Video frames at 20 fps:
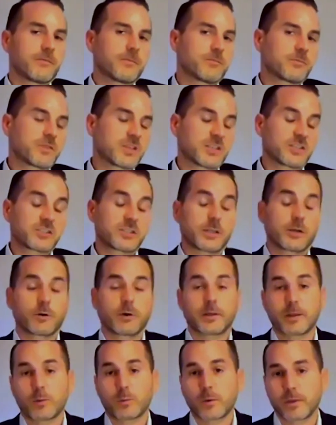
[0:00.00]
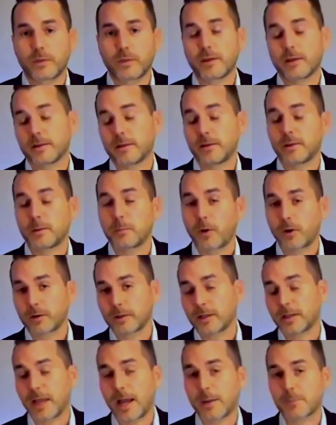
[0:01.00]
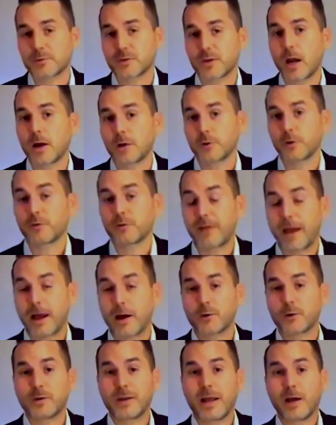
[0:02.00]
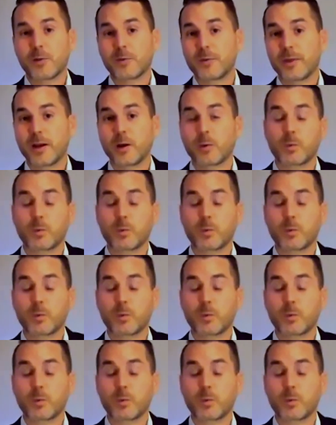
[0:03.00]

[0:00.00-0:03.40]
considering that we think that the market cap's undervalued out there,